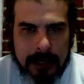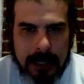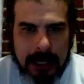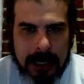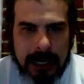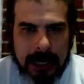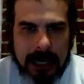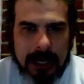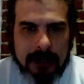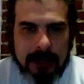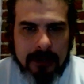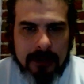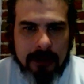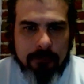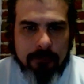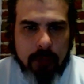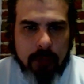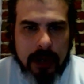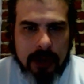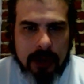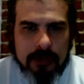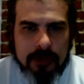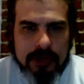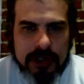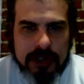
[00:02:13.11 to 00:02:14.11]
And if
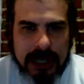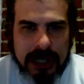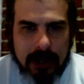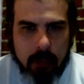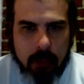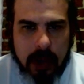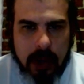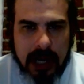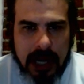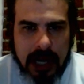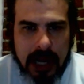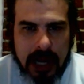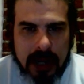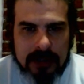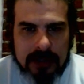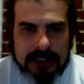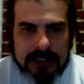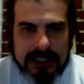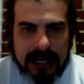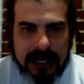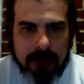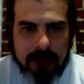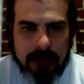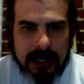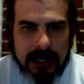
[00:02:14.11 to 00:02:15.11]
we understand what
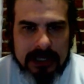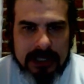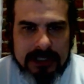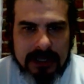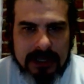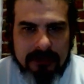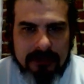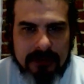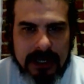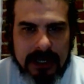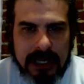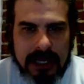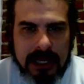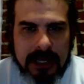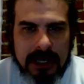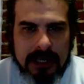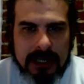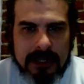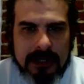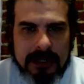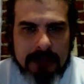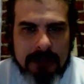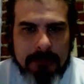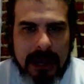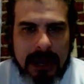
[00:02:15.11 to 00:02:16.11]
causes that relativity,
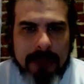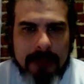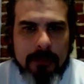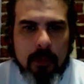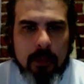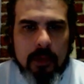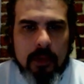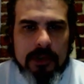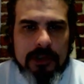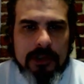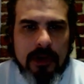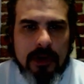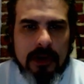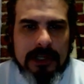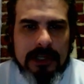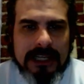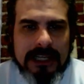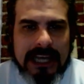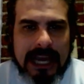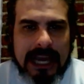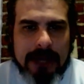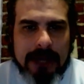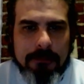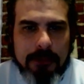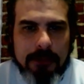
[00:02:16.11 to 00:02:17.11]
then maybe we'll start to
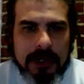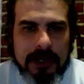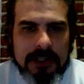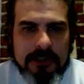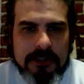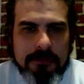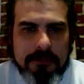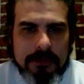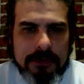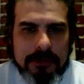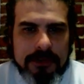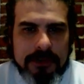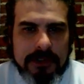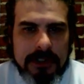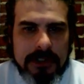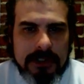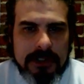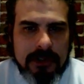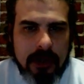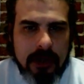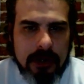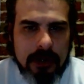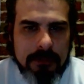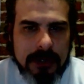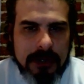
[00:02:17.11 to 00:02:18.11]
gain principles,
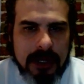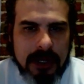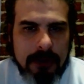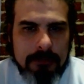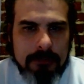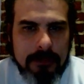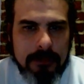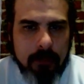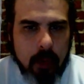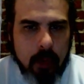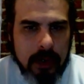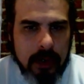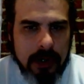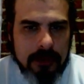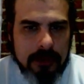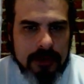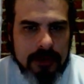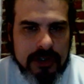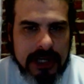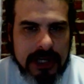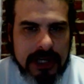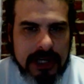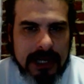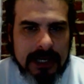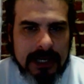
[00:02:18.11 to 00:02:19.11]
start to come to more to
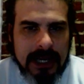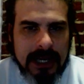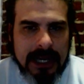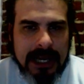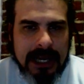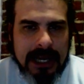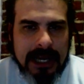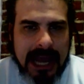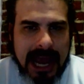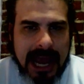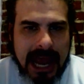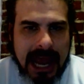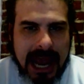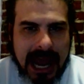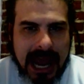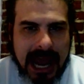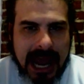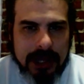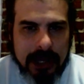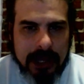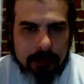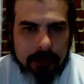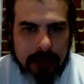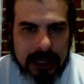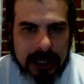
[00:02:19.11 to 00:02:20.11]
understand
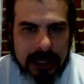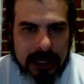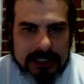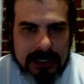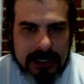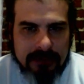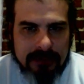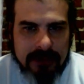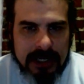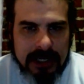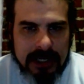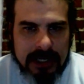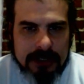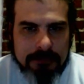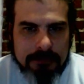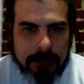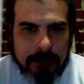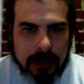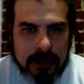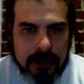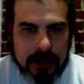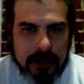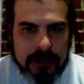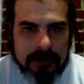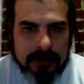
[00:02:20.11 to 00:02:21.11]
how that relativity is
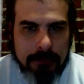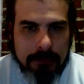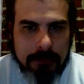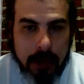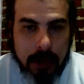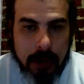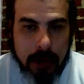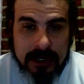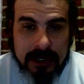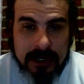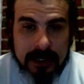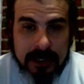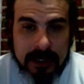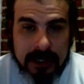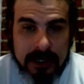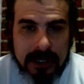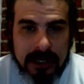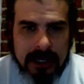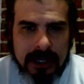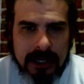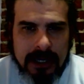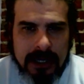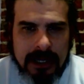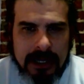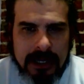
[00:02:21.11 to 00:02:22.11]
birthed,
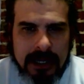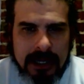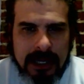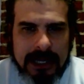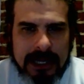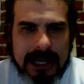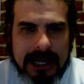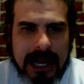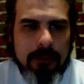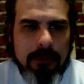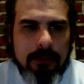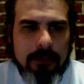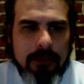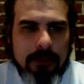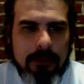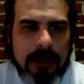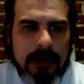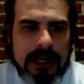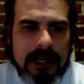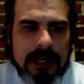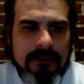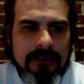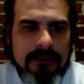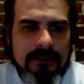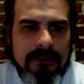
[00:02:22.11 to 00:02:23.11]
and how that
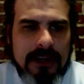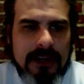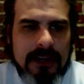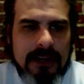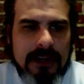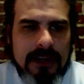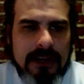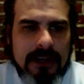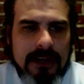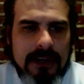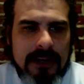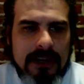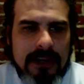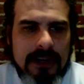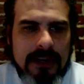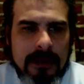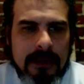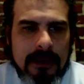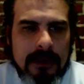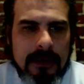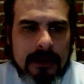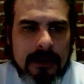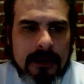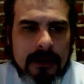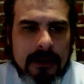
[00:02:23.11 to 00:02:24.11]
relativity
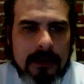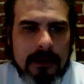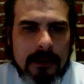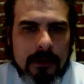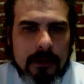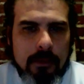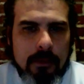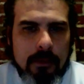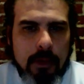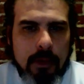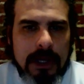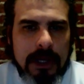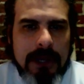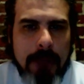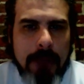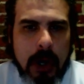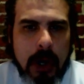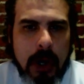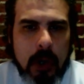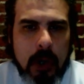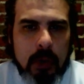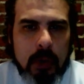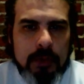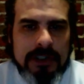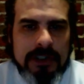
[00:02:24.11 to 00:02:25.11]
really
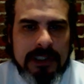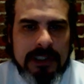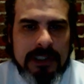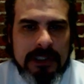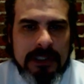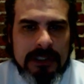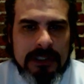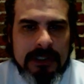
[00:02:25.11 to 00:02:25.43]
molds